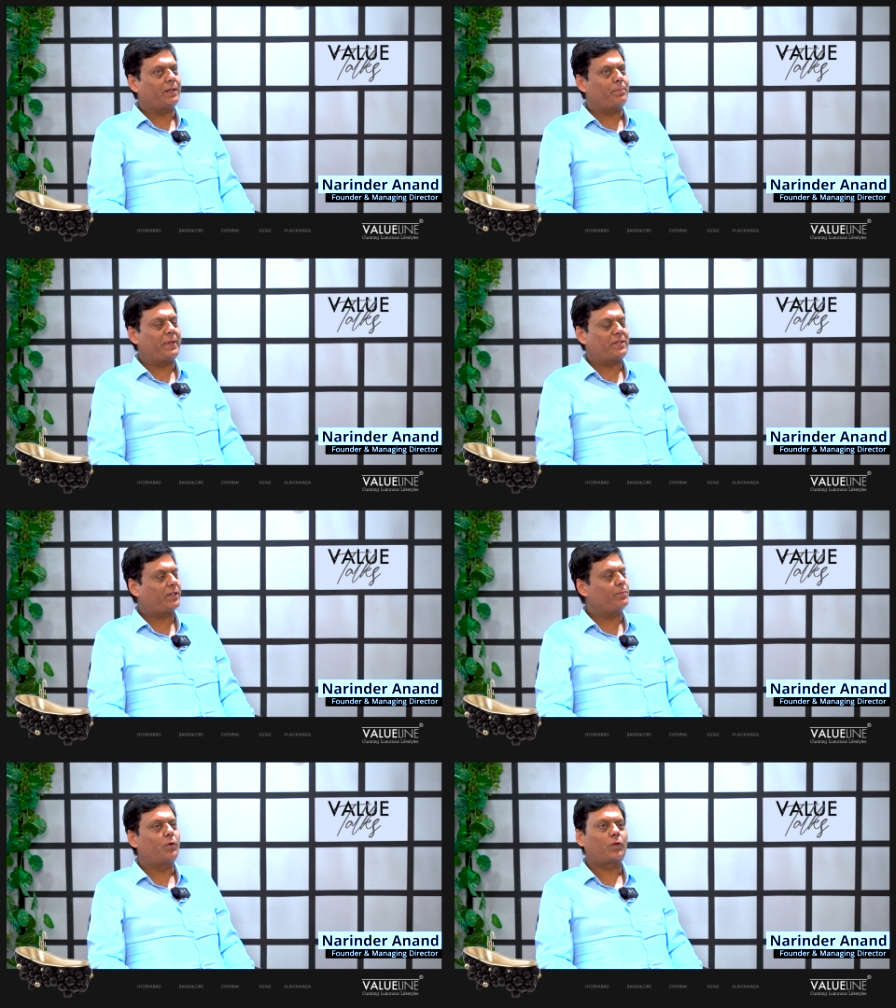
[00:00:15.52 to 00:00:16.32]
the
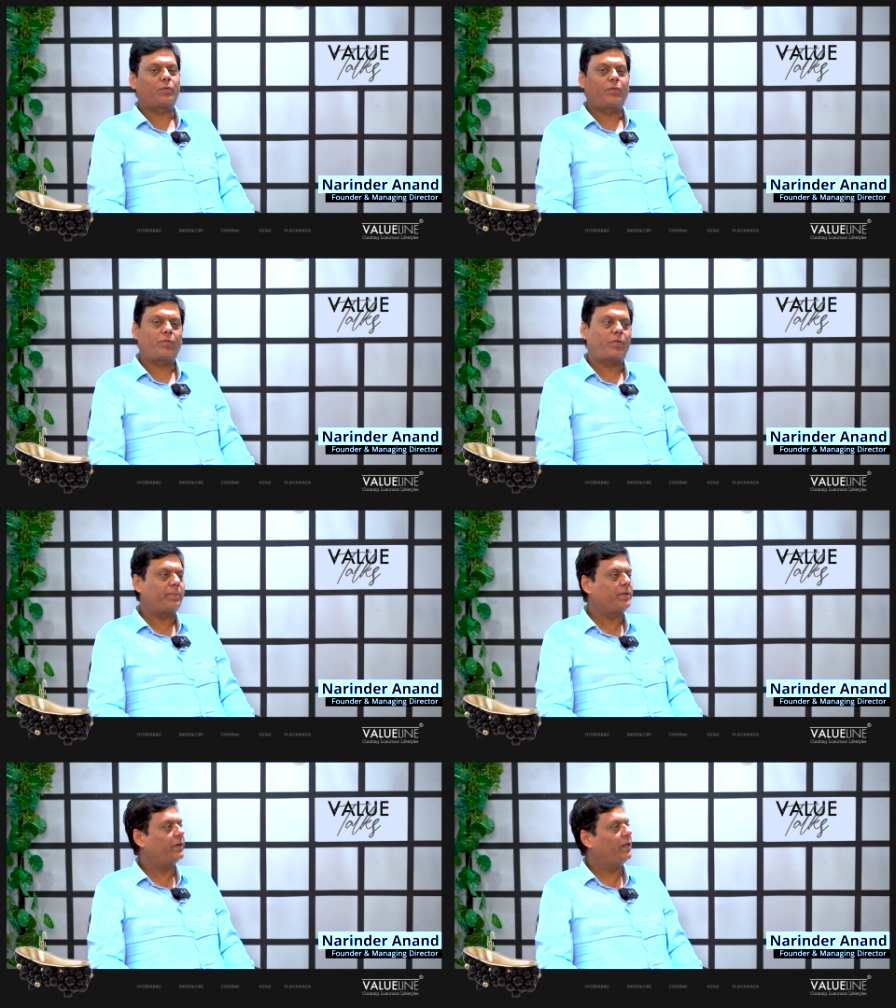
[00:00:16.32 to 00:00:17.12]
basic motto for
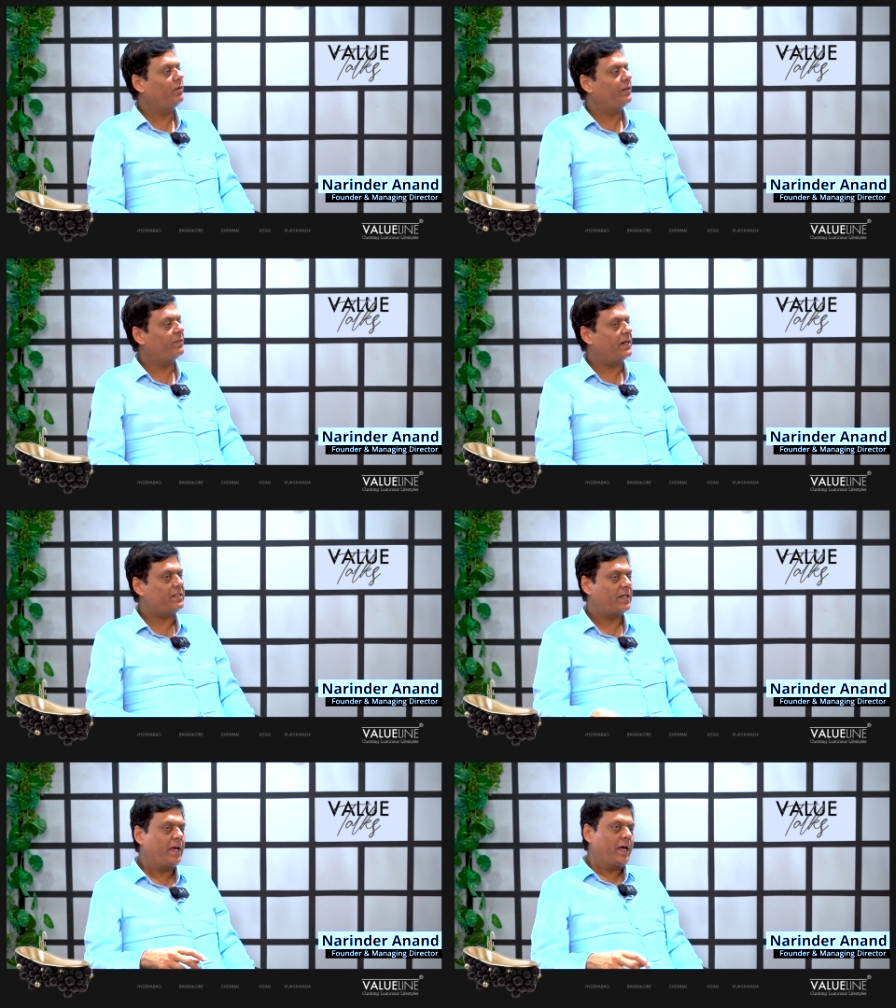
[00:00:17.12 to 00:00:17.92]
forming Valueline
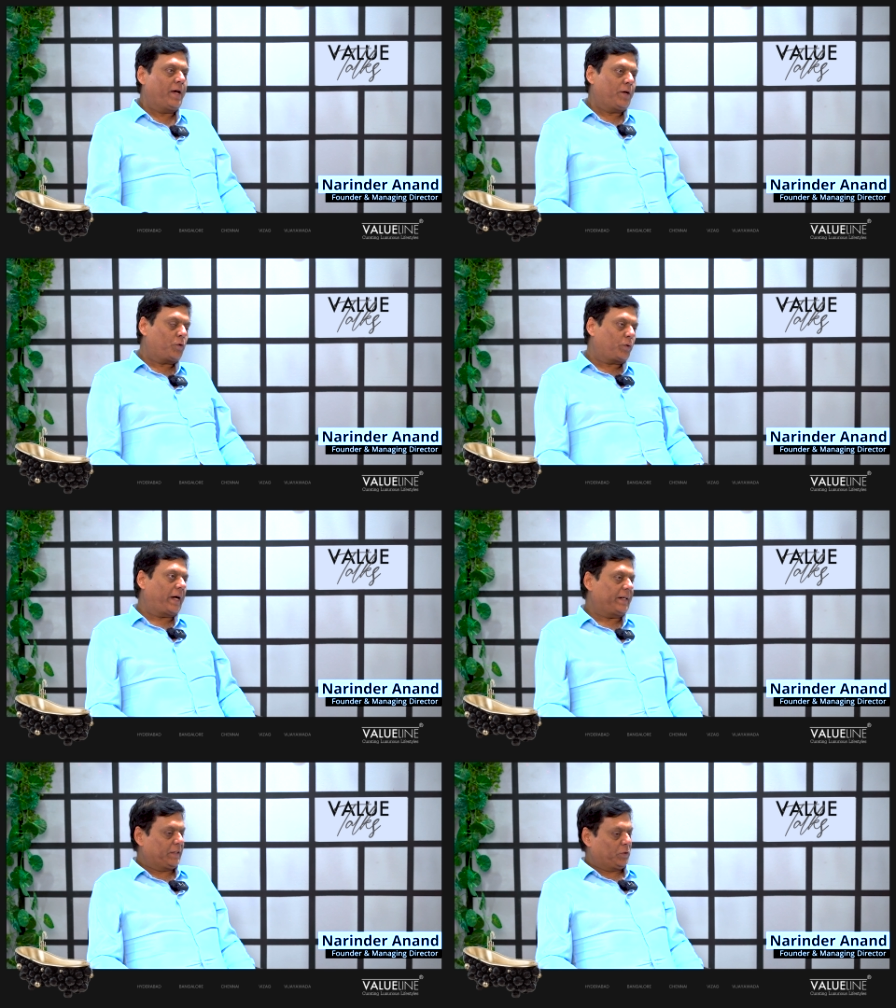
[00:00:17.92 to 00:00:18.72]
was to cater